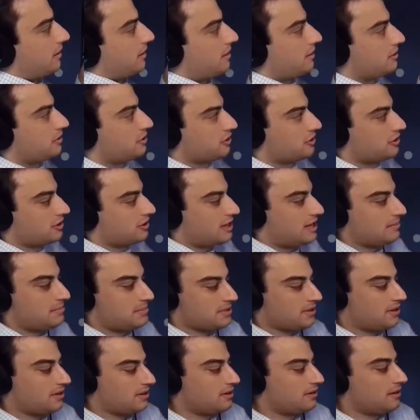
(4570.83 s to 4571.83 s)
just keeps
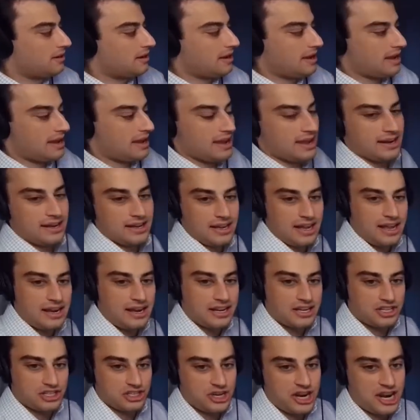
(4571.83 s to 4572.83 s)
on in
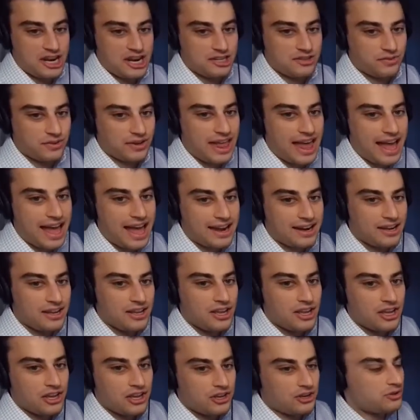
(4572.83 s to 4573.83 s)
exchange for that.
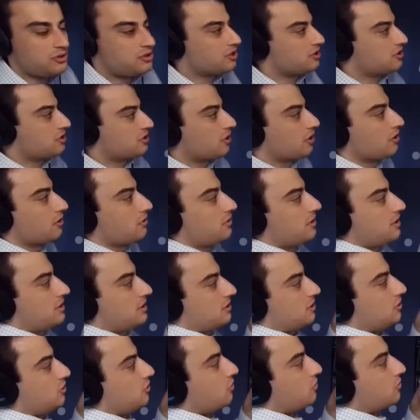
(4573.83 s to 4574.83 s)
You just earn
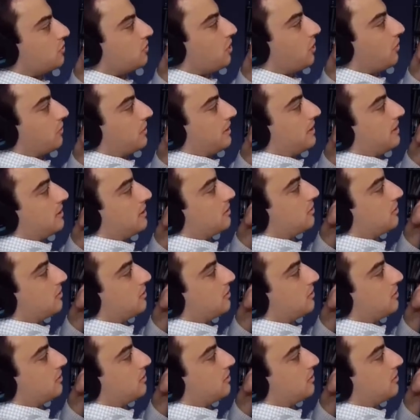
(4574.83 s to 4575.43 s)
this new token. It's